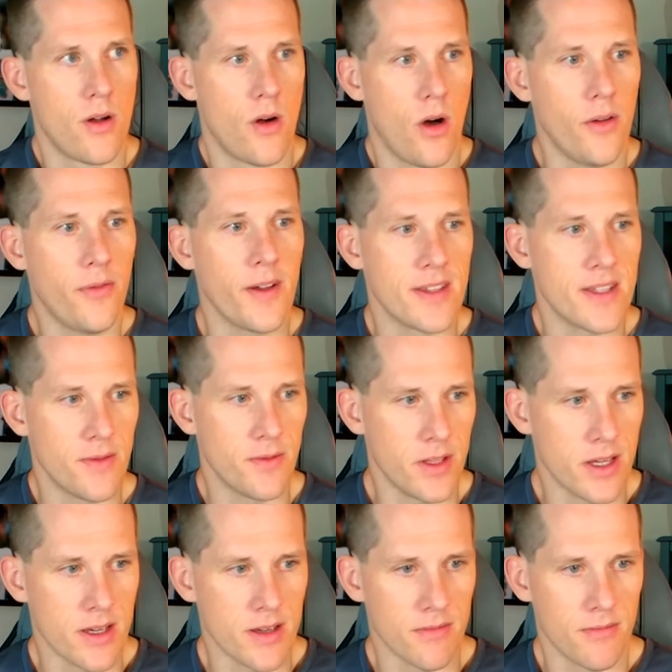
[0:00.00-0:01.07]

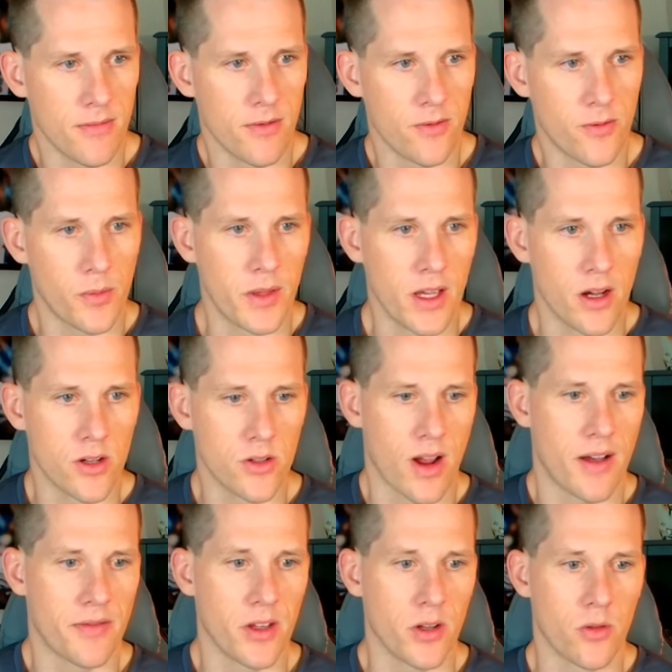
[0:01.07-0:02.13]
Offensively, from the
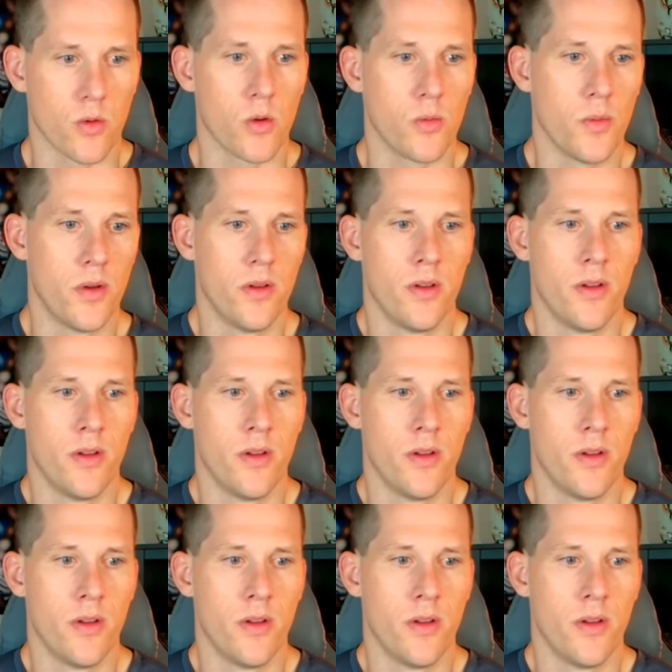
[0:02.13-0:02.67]
undrafted group,